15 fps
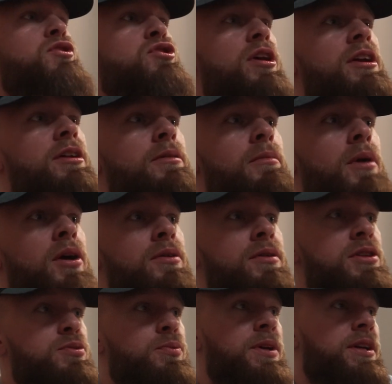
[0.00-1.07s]
Training on my own
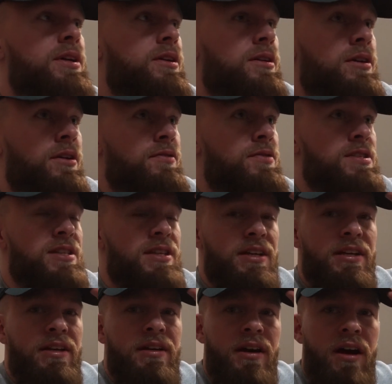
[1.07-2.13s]
this week,
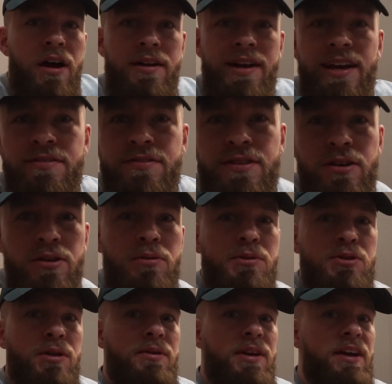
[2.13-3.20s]
obviously. Nathan, I
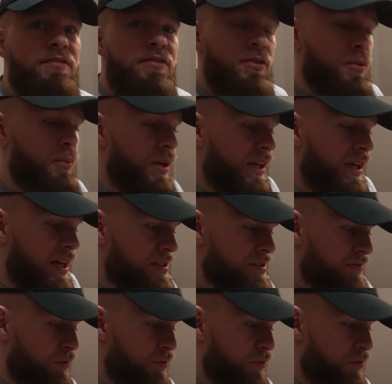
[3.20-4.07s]
normally train with Nathan on the weekends.